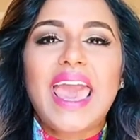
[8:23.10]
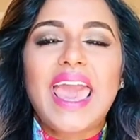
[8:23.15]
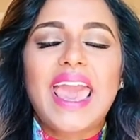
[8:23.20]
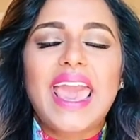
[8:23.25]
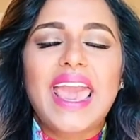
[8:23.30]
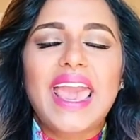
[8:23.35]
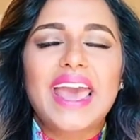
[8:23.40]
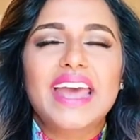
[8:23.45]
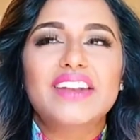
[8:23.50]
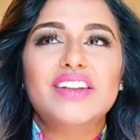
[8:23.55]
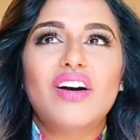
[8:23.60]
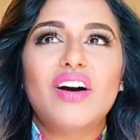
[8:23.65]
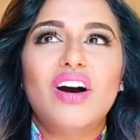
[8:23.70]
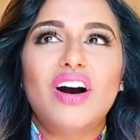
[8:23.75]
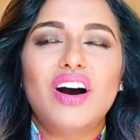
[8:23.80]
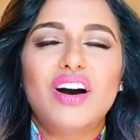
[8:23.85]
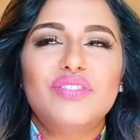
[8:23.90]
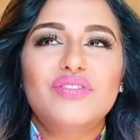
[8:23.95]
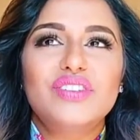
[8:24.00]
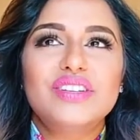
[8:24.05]
And
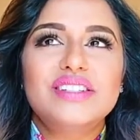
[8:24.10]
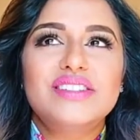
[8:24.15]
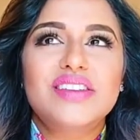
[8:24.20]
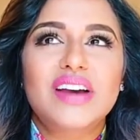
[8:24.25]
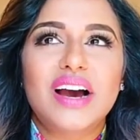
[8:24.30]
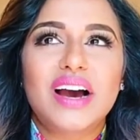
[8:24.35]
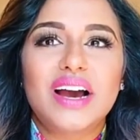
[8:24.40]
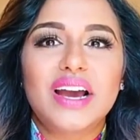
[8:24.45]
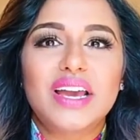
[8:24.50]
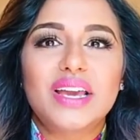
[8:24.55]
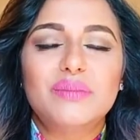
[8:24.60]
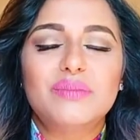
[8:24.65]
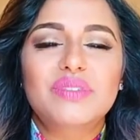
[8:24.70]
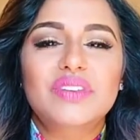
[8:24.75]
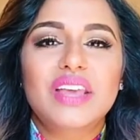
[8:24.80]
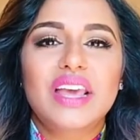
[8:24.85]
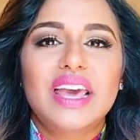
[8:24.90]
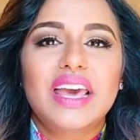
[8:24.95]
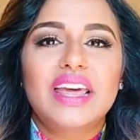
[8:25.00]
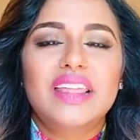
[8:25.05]

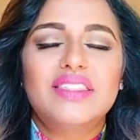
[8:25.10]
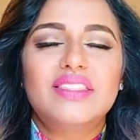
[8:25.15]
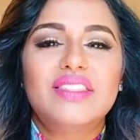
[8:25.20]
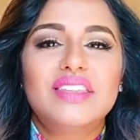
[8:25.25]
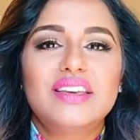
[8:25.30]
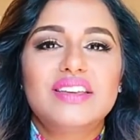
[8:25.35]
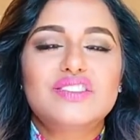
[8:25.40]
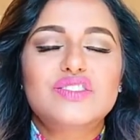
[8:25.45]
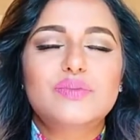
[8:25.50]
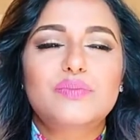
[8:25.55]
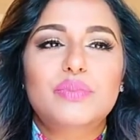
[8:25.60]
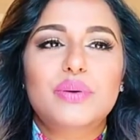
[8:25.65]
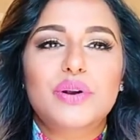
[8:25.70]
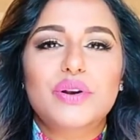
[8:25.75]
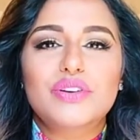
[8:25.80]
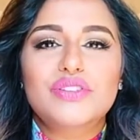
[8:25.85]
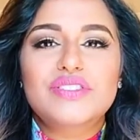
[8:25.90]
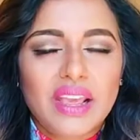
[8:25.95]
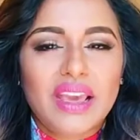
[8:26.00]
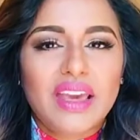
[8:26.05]
oftentimes this
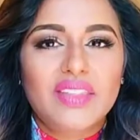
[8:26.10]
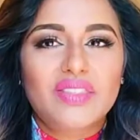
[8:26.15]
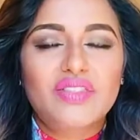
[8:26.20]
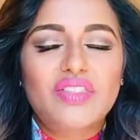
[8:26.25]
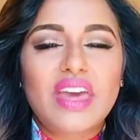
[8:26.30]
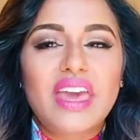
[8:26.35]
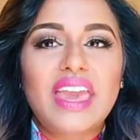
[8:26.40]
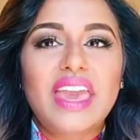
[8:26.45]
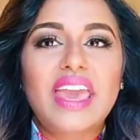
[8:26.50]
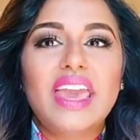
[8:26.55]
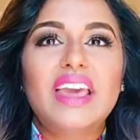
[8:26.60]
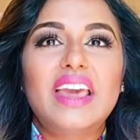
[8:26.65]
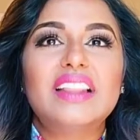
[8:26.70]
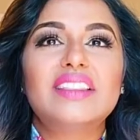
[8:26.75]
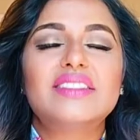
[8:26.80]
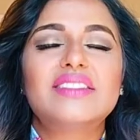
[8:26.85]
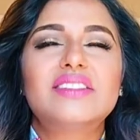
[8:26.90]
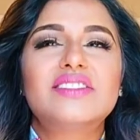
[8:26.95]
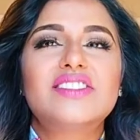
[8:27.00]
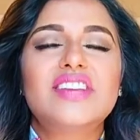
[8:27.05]
person,
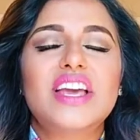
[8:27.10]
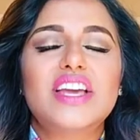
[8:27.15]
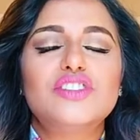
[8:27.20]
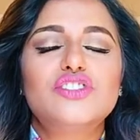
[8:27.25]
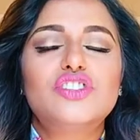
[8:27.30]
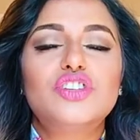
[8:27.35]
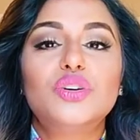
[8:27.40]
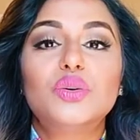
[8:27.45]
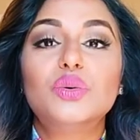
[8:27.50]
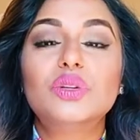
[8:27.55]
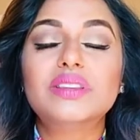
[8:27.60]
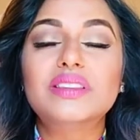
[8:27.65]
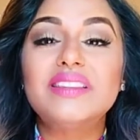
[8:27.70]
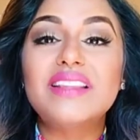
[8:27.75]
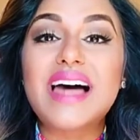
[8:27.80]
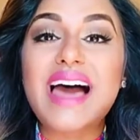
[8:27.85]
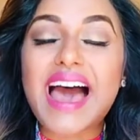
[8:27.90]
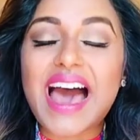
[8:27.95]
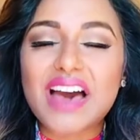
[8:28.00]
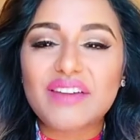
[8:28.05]
they tend to
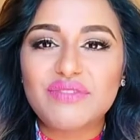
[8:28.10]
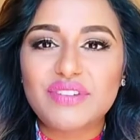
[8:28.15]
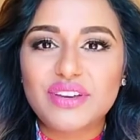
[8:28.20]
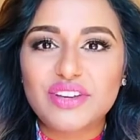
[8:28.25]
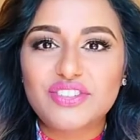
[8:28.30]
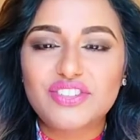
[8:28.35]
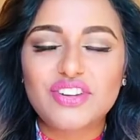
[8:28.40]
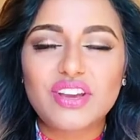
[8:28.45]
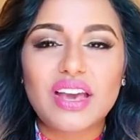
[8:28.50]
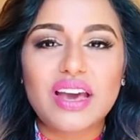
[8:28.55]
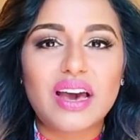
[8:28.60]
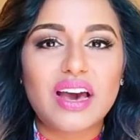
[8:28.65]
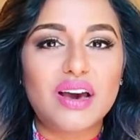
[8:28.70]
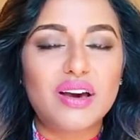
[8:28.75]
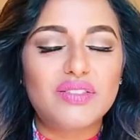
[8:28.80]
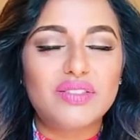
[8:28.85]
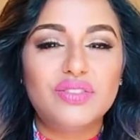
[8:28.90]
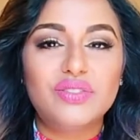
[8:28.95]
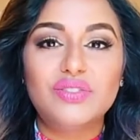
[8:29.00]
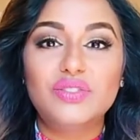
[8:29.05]
lavish
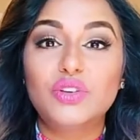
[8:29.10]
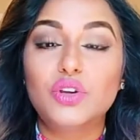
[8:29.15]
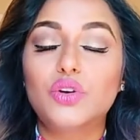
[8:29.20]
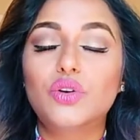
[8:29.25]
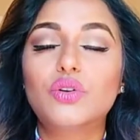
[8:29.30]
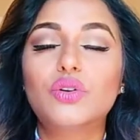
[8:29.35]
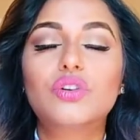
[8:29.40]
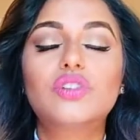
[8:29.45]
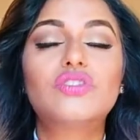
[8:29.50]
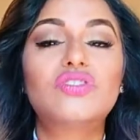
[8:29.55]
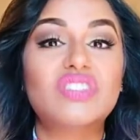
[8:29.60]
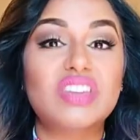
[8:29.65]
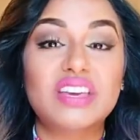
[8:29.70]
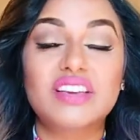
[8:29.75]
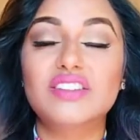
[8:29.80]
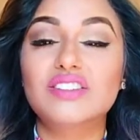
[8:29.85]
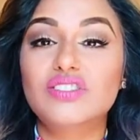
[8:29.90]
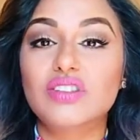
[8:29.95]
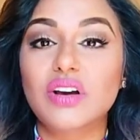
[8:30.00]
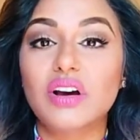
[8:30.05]
uh,
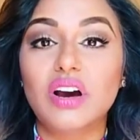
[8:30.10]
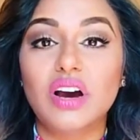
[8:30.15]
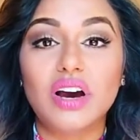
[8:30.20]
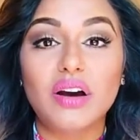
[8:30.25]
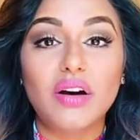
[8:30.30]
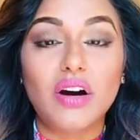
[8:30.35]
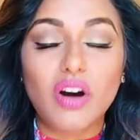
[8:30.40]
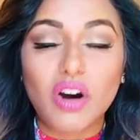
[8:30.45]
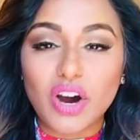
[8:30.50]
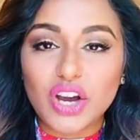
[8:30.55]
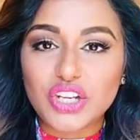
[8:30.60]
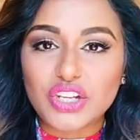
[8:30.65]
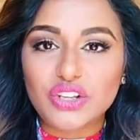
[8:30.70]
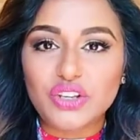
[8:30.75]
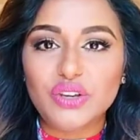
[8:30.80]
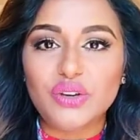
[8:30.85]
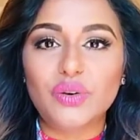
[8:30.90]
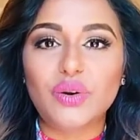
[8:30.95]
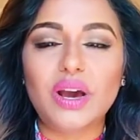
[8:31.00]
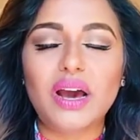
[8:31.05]
things uh, on
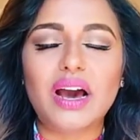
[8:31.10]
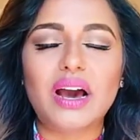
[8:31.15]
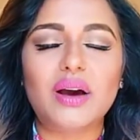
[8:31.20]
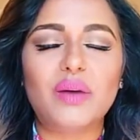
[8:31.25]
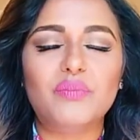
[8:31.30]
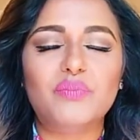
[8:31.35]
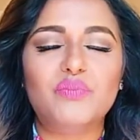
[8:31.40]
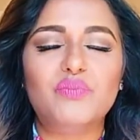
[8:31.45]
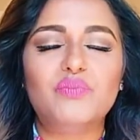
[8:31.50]
you, uh,